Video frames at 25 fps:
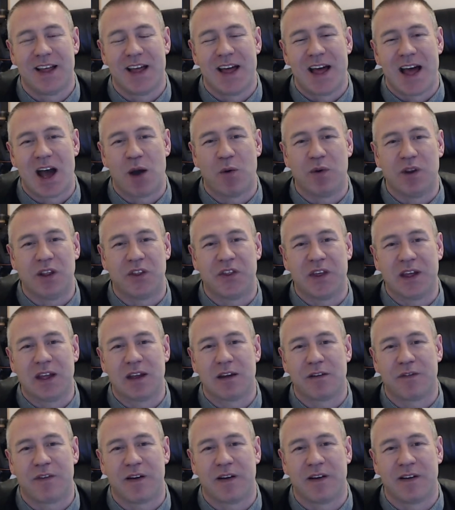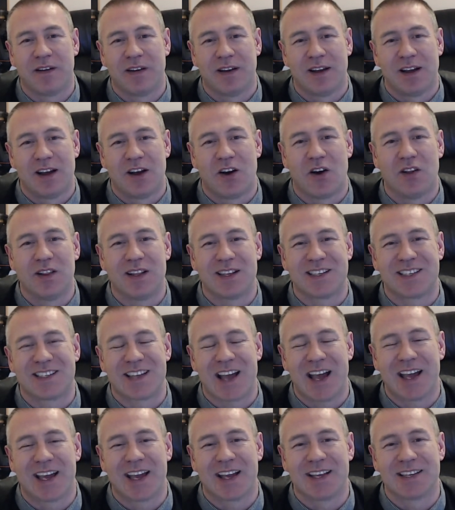And when you think of all the
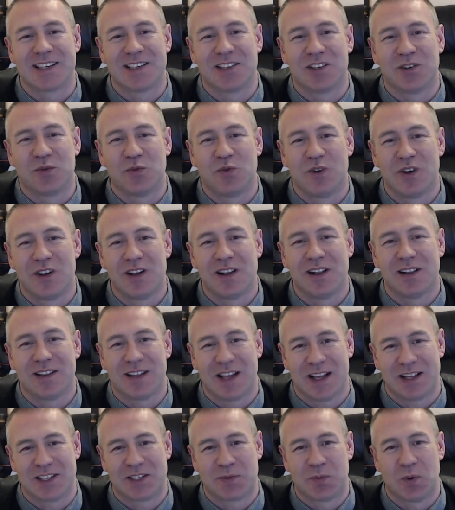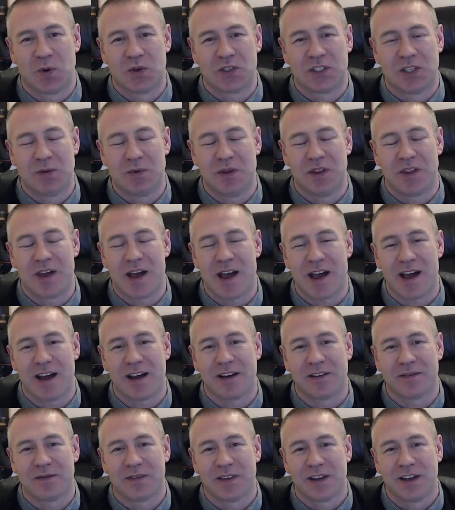psychics in the world that are supposed to be
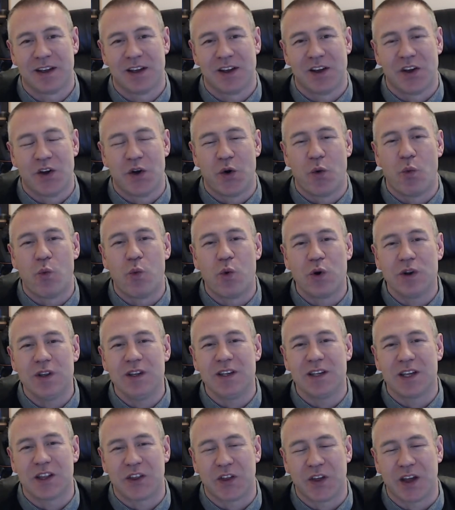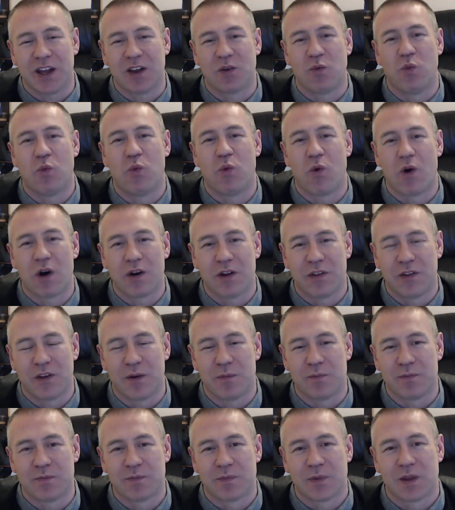there, wouldn't you think one of
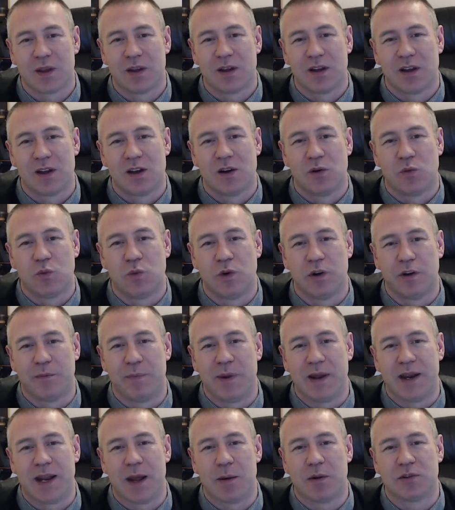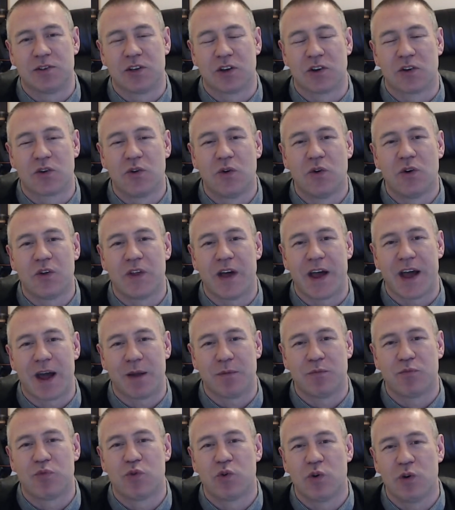them would have been able to go there
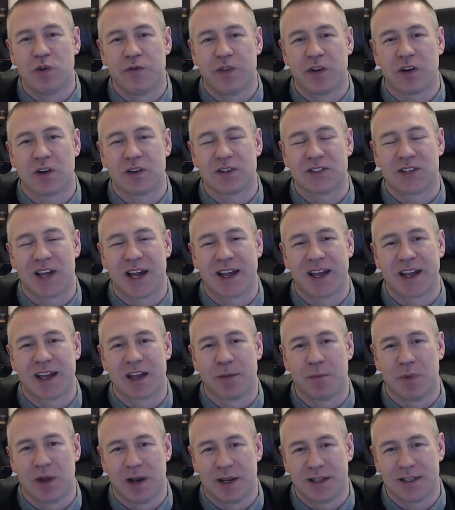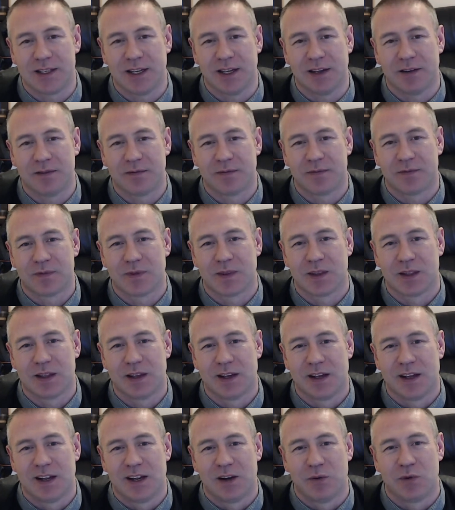and prove they've got psychic ability?
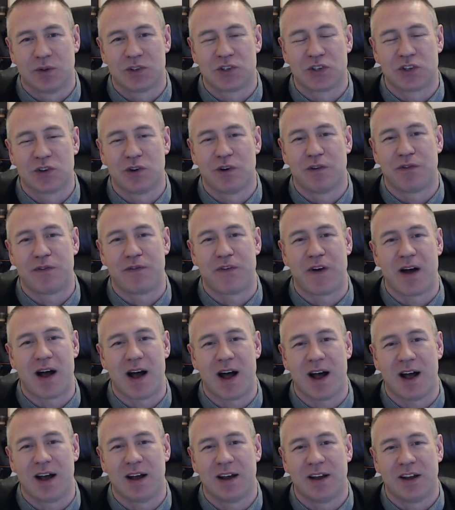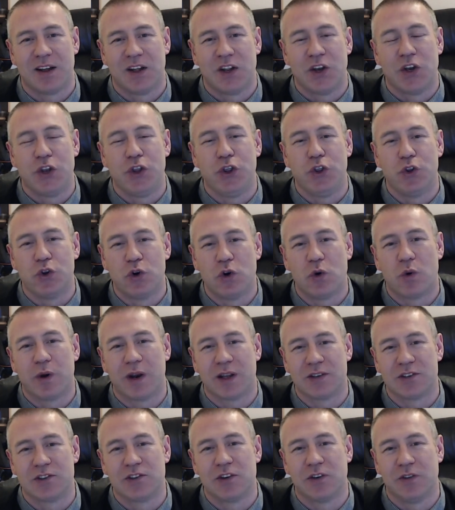Well, so far, no one
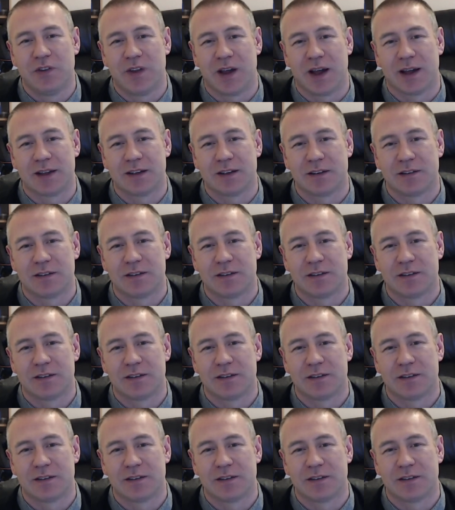has done that.